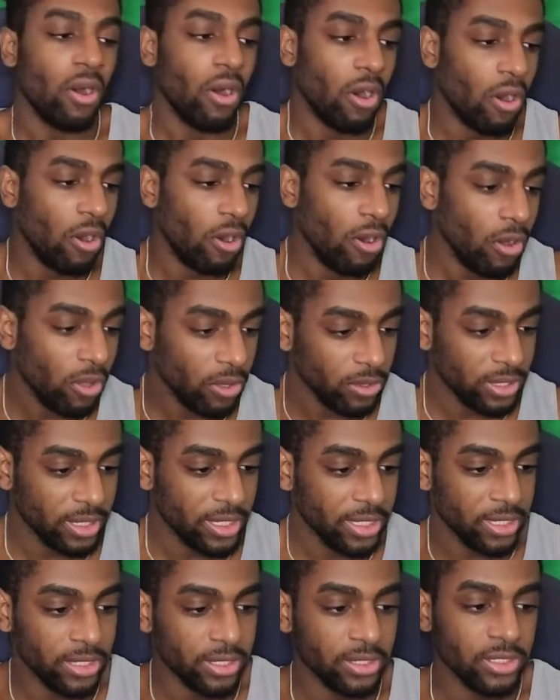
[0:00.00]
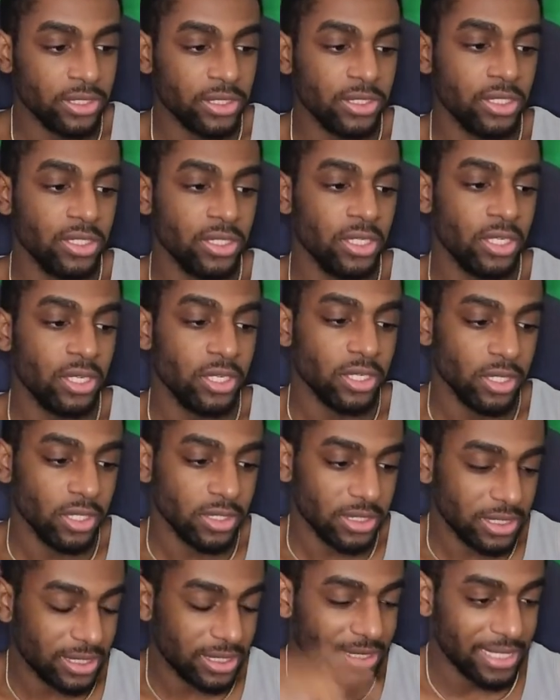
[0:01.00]
All these
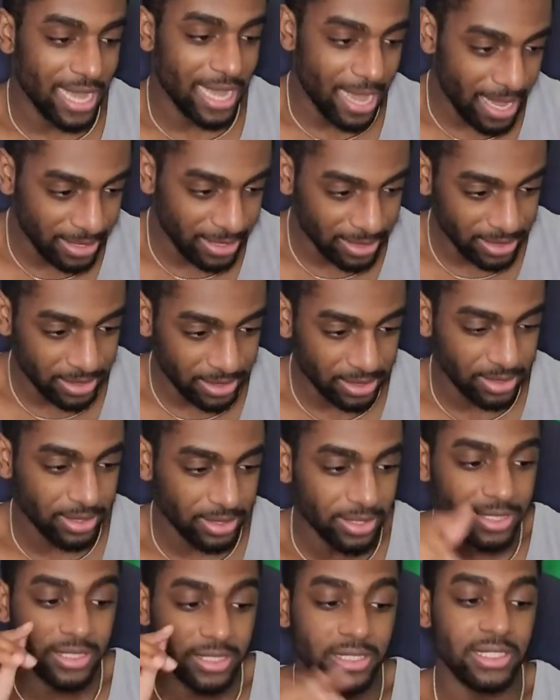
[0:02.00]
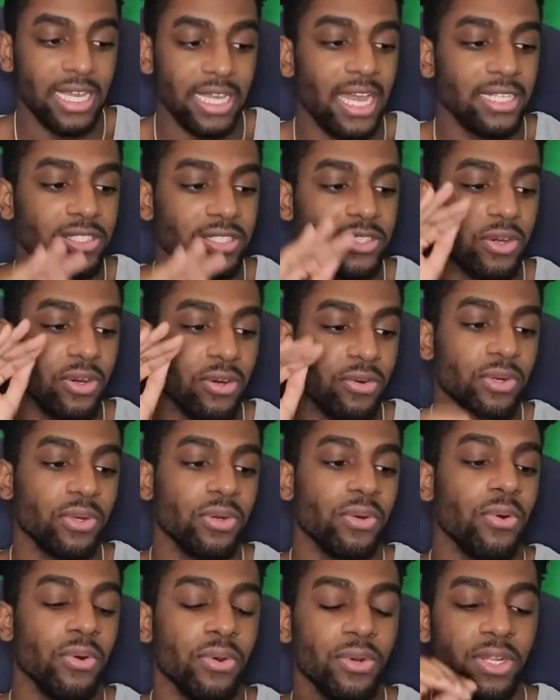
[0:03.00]
stats are
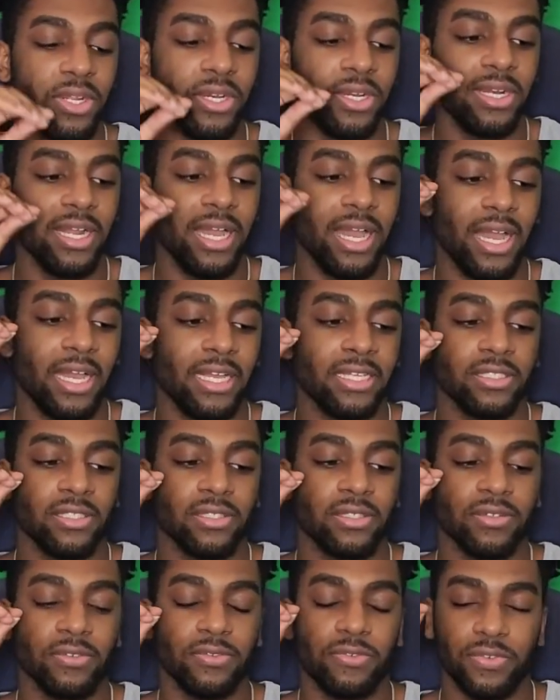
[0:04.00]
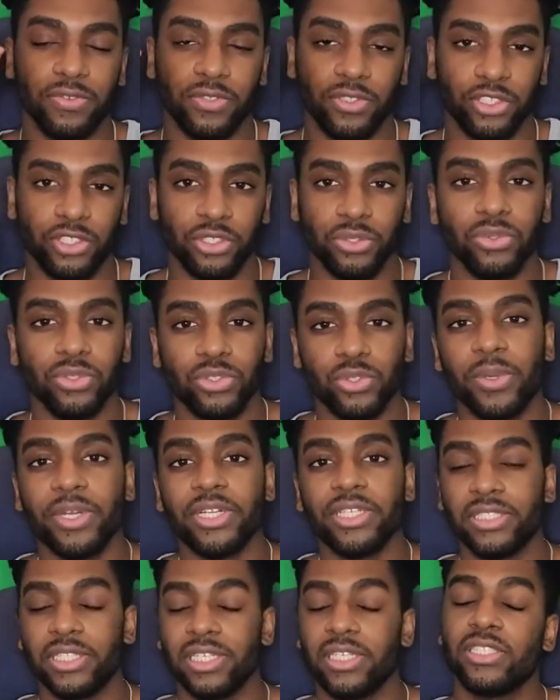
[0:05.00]
recorded as of June
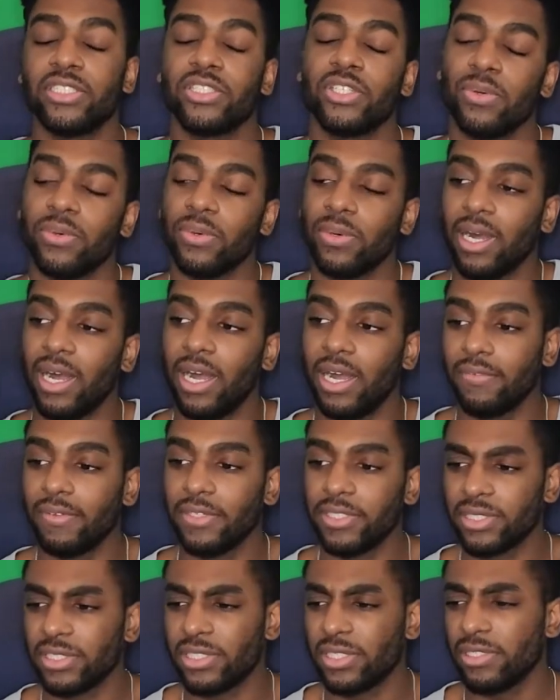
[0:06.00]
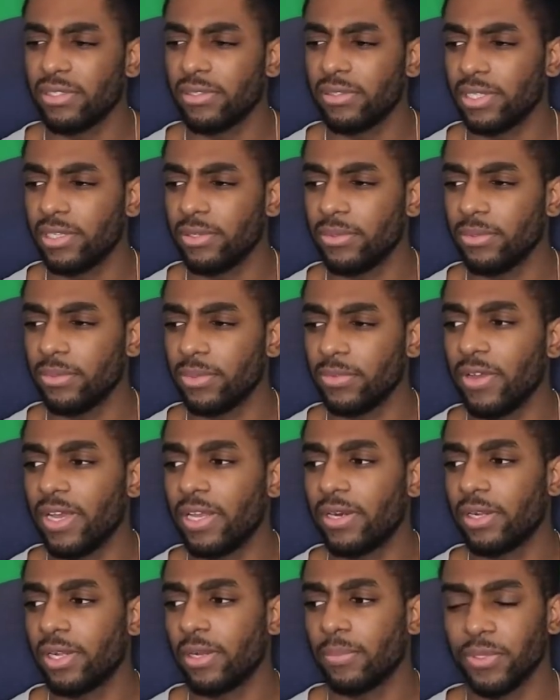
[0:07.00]
26th, so obviously we've had
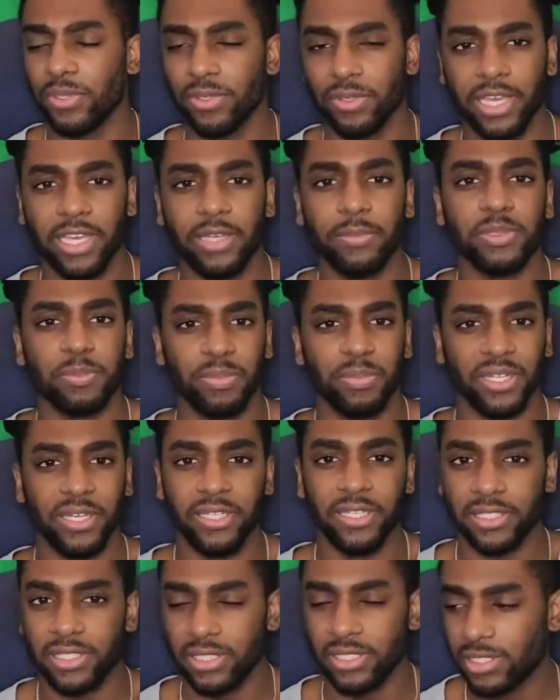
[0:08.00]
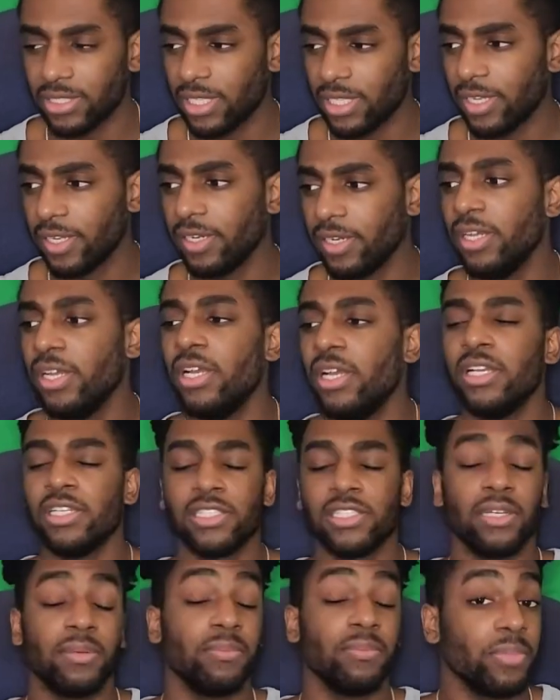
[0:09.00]
a couple of games played since then.
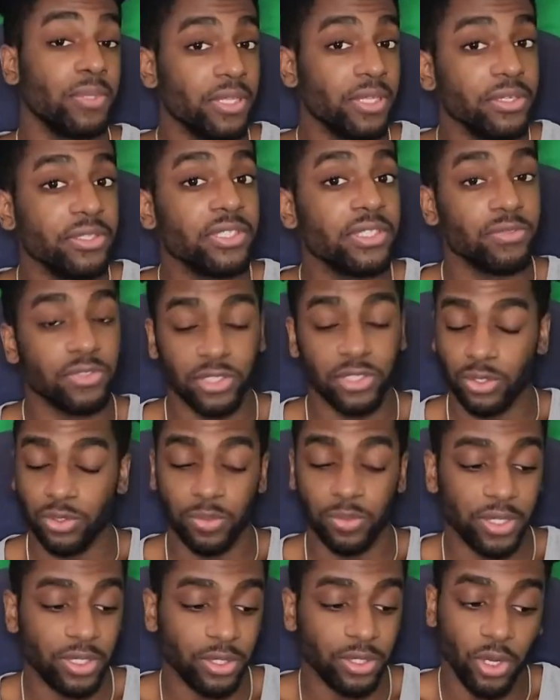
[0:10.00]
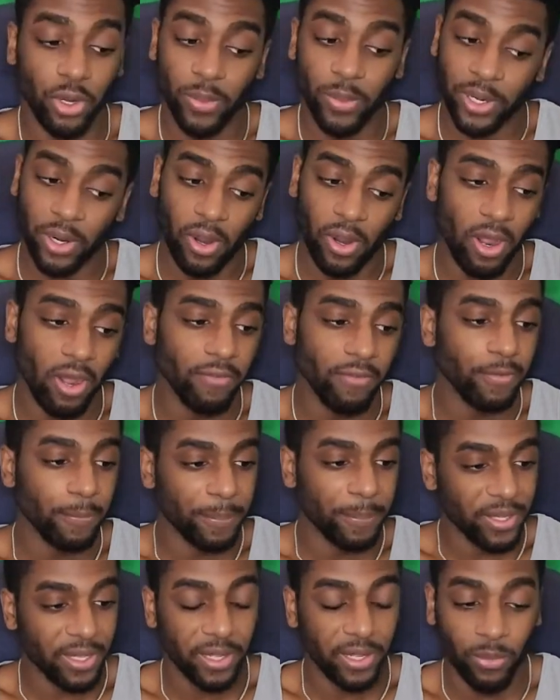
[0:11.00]
Some players have still been going off and
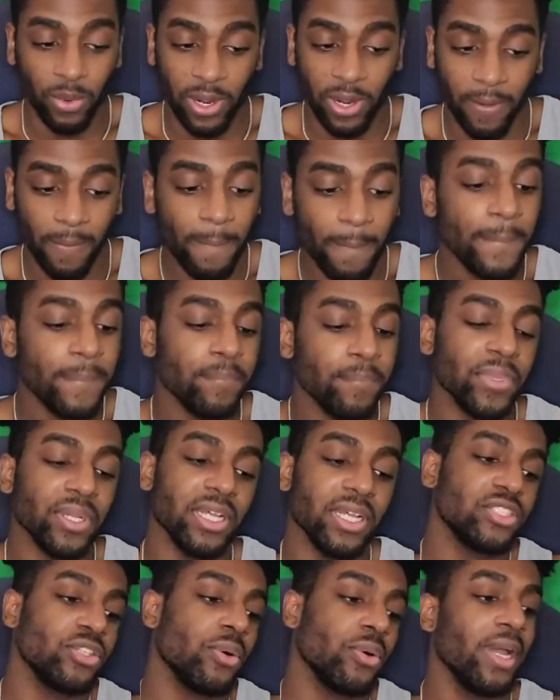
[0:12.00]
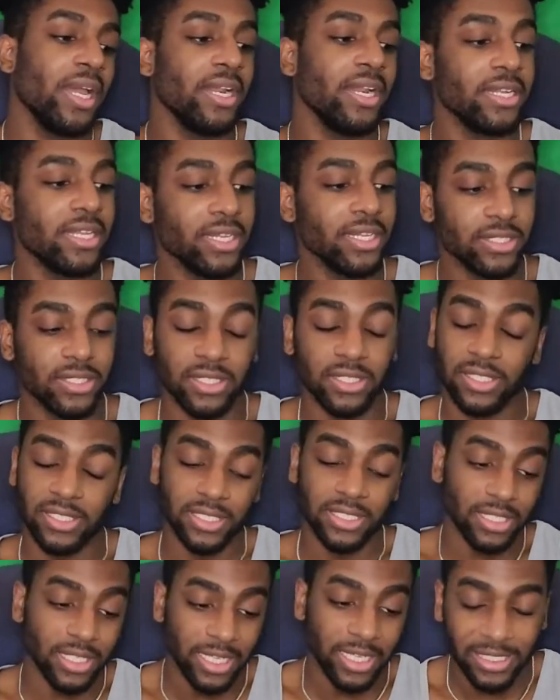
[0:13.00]
playing well. But let's go ahead and get into
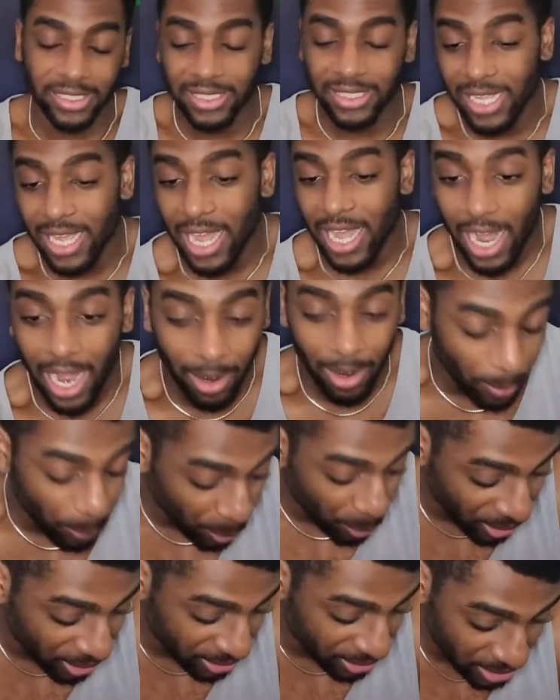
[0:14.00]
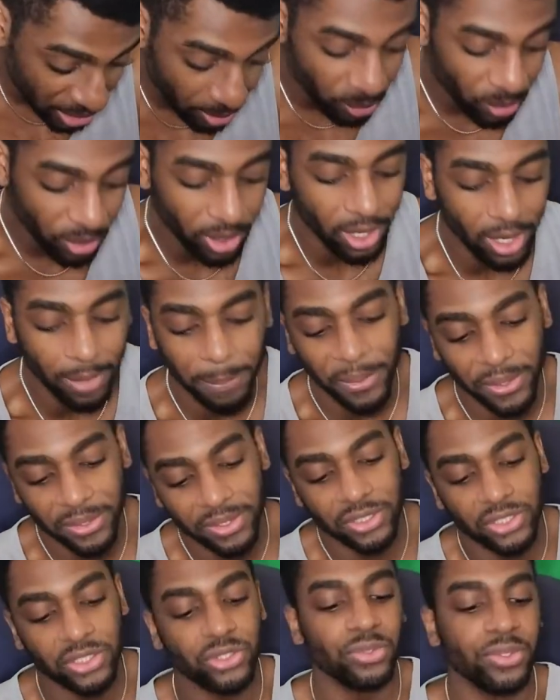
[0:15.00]
this list. I'm gonna put it somewhere up on
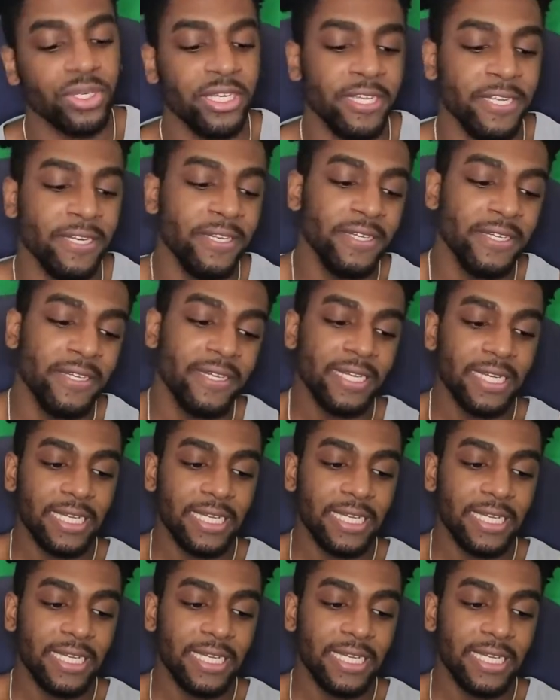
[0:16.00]
the screen.